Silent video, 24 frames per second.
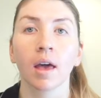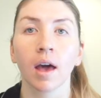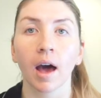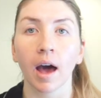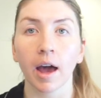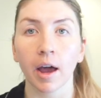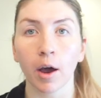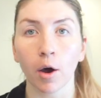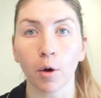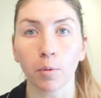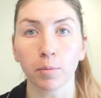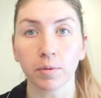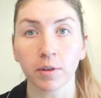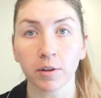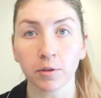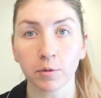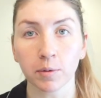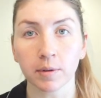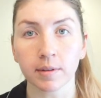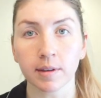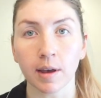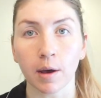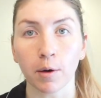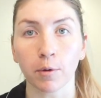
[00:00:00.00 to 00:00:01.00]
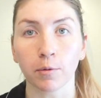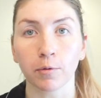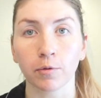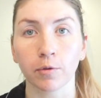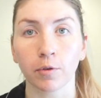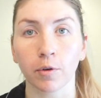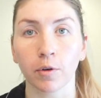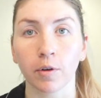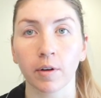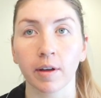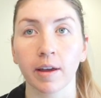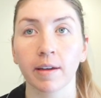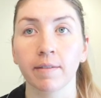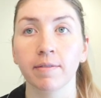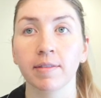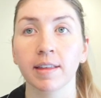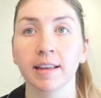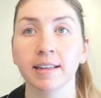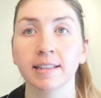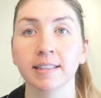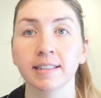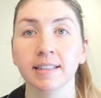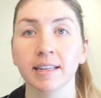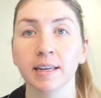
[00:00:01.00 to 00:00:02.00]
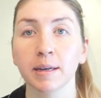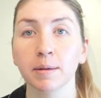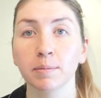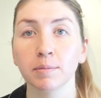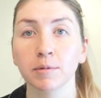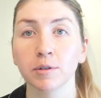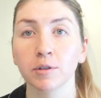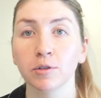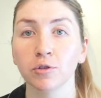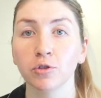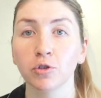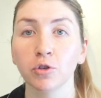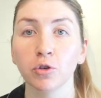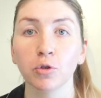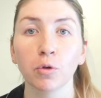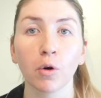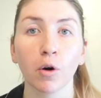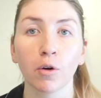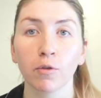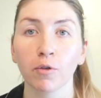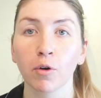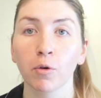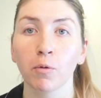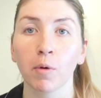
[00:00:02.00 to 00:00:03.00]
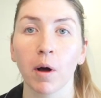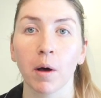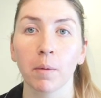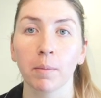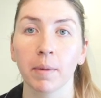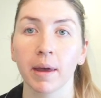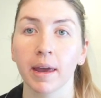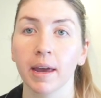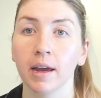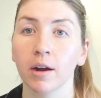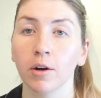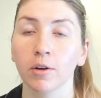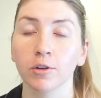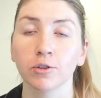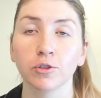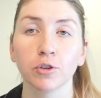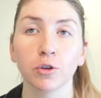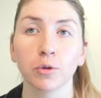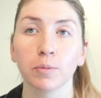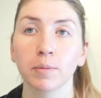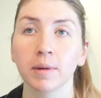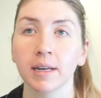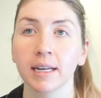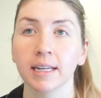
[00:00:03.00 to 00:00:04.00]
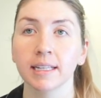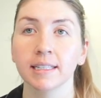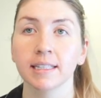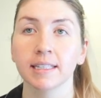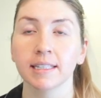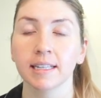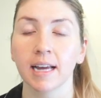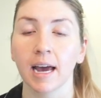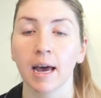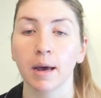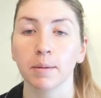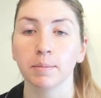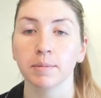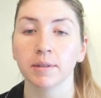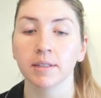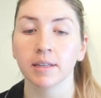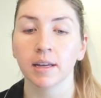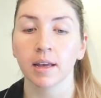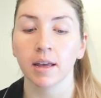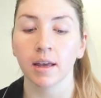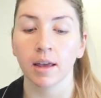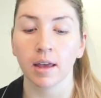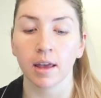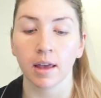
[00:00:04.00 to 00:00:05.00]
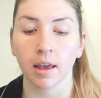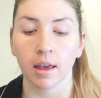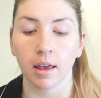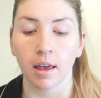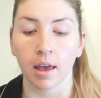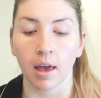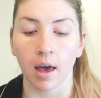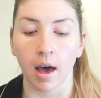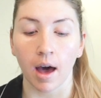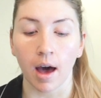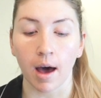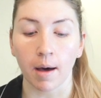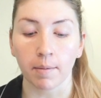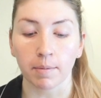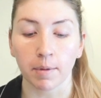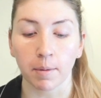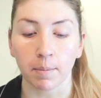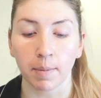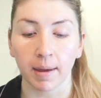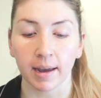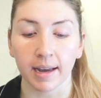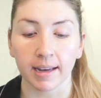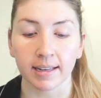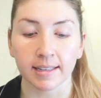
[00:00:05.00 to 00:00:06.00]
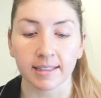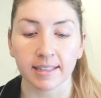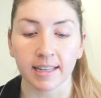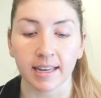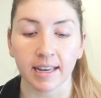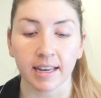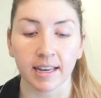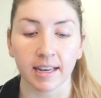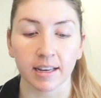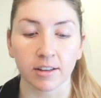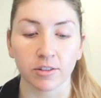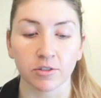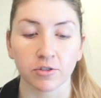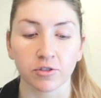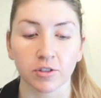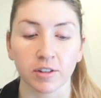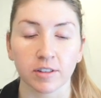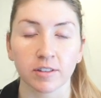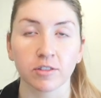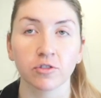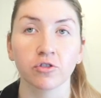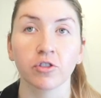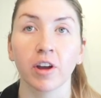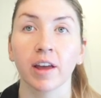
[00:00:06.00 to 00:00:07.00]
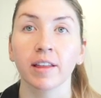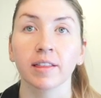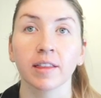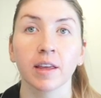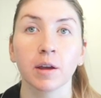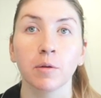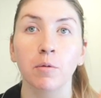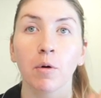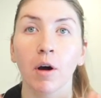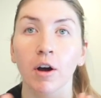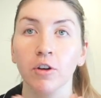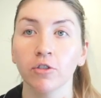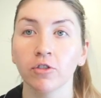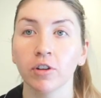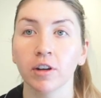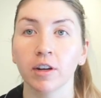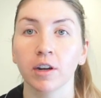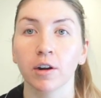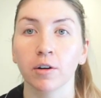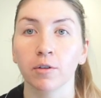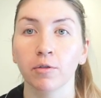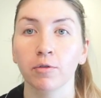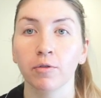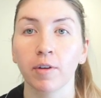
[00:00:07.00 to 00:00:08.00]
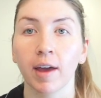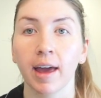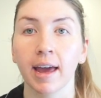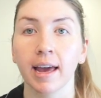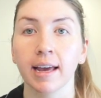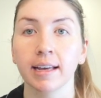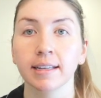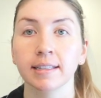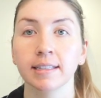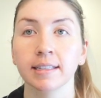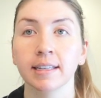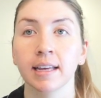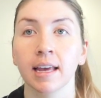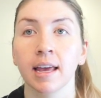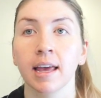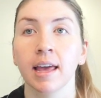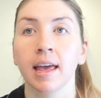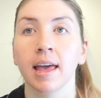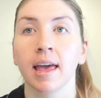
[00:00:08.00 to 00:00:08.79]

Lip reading: I hope this was helpful. If this seems too overwhelming or too many steps, the biggest thing is just gently washing your face,